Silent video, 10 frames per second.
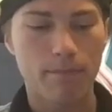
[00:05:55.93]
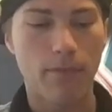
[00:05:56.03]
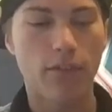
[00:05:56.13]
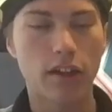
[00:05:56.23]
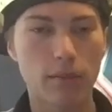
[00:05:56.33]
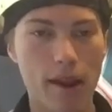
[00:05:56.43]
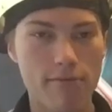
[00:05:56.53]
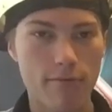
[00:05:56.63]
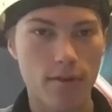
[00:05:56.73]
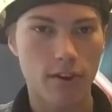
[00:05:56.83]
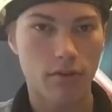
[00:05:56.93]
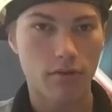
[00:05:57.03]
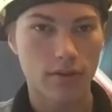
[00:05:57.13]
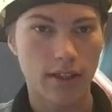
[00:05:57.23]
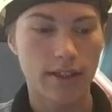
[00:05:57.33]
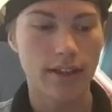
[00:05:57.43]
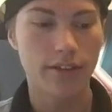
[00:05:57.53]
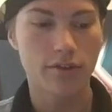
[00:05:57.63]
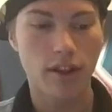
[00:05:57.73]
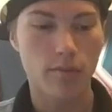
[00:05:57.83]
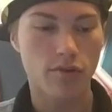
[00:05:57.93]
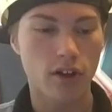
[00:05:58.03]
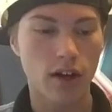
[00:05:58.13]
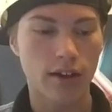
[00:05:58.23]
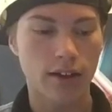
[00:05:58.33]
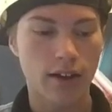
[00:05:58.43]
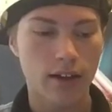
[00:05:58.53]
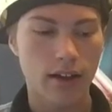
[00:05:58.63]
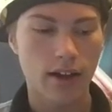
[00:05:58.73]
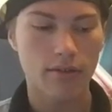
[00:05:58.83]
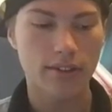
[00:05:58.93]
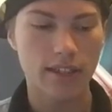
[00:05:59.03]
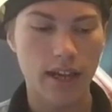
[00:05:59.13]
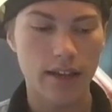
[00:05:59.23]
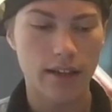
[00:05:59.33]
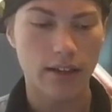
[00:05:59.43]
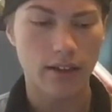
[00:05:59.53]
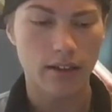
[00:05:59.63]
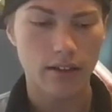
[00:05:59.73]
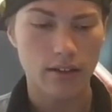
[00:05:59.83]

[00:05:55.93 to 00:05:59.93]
before the pay-per-view that neither of them were on. How exciting.